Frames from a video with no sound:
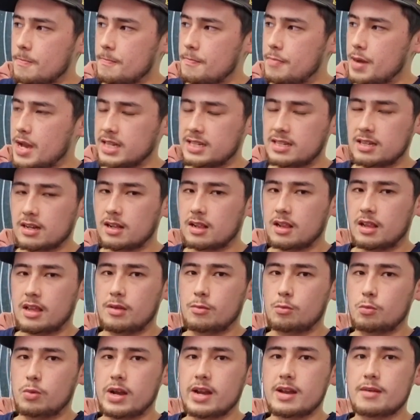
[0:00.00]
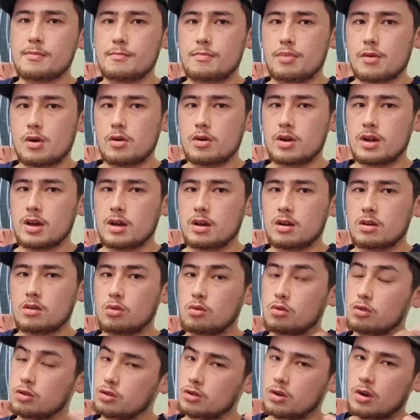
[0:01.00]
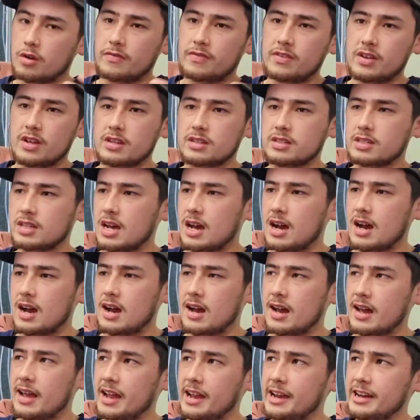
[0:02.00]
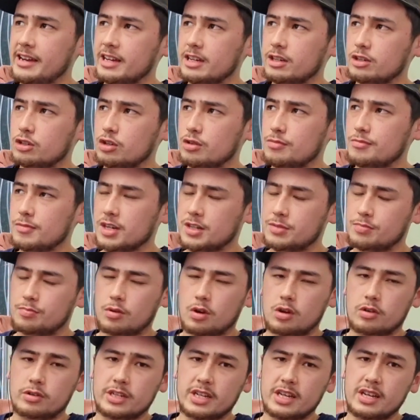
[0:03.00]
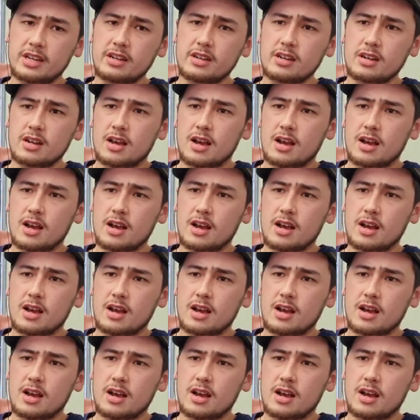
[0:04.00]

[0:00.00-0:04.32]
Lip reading: basically when Mbuna or Tropheus are eating too much protein,